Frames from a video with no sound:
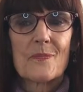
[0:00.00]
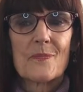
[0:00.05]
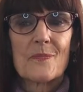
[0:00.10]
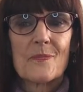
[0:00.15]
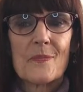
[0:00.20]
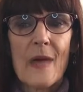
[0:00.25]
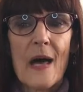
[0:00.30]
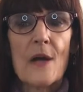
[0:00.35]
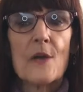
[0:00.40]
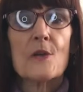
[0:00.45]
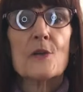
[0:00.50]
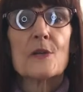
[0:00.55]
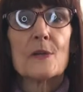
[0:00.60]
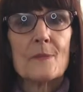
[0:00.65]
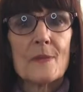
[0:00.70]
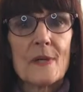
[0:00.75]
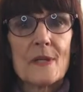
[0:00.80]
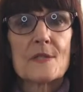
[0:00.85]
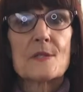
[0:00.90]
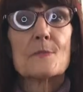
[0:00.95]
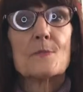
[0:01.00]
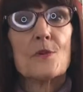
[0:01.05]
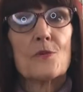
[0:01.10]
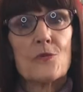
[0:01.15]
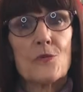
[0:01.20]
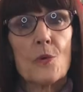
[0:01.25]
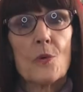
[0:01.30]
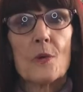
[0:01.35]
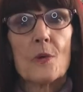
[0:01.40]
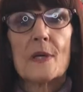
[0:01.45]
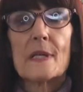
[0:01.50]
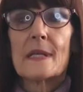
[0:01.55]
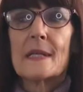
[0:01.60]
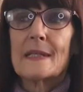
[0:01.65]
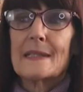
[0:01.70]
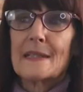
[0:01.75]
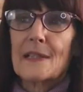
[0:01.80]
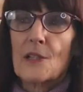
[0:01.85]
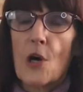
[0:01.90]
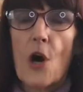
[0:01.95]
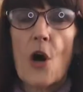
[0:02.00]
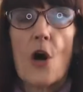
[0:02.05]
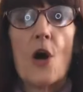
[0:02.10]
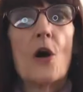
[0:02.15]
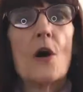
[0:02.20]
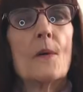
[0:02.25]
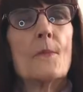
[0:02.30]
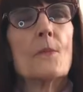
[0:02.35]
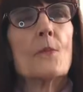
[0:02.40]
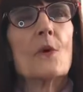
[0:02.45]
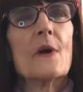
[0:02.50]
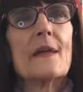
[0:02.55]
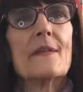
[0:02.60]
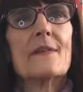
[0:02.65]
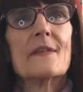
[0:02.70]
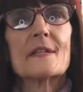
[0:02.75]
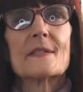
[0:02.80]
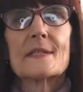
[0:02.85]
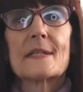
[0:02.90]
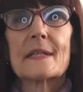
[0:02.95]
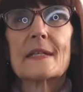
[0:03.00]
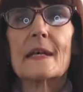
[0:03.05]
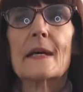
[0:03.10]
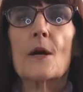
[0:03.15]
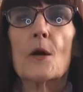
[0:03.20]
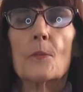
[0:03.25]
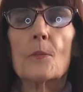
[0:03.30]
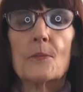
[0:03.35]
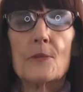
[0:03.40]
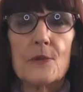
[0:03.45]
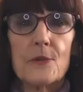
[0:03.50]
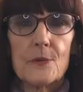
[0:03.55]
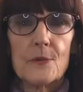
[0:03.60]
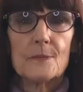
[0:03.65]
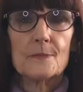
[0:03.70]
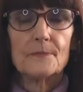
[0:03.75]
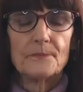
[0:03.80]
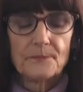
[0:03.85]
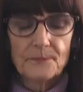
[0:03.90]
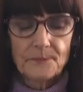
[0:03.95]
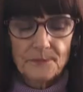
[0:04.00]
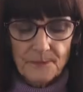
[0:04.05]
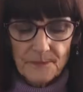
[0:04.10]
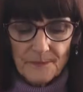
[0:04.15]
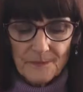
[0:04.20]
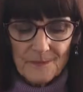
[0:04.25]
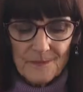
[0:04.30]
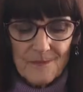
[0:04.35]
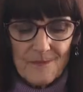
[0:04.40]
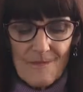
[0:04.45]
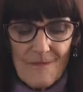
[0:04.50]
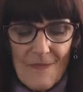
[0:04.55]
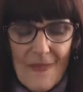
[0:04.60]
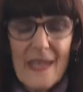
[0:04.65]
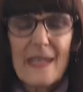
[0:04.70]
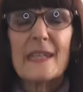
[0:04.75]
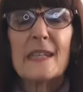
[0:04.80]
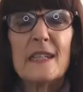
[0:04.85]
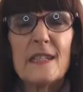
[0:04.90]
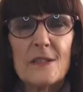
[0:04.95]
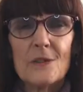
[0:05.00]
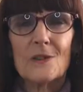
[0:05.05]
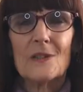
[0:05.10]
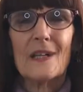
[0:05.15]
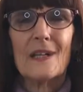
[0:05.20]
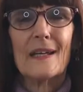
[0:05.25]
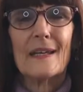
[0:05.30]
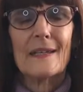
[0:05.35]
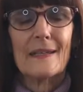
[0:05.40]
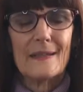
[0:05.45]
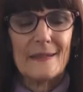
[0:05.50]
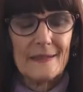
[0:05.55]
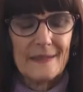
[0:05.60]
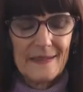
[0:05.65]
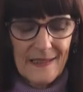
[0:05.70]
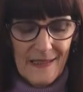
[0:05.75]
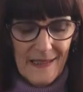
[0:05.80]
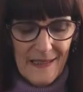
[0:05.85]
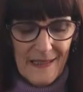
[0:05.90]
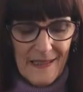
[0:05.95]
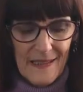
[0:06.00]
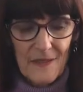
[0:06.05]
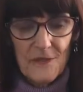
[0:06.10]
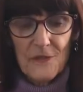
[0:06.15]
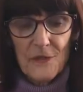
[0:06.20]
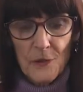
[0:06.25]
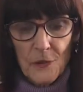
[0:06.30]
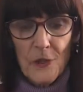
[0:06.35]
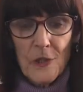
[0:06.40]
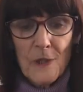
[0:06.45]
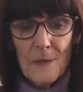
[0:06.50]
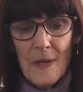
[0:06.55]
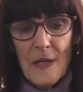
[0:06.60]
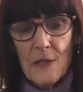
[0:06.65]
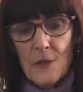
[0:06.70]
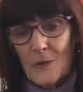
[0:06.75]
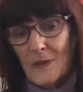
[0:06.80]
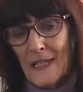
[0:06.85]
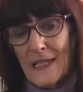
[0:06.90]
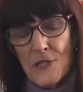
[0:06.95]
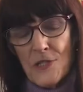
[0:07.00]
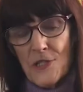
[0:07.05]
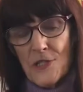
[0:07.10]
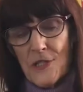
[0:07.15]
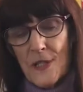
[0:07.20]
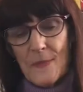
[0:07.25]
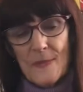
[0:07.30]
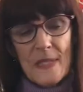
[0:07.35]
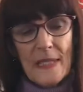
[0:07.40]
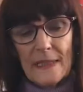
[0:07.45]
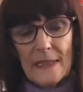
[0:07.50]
how you can best move forward in a calm way that's going to help you heal and feel good about your relationships. Like,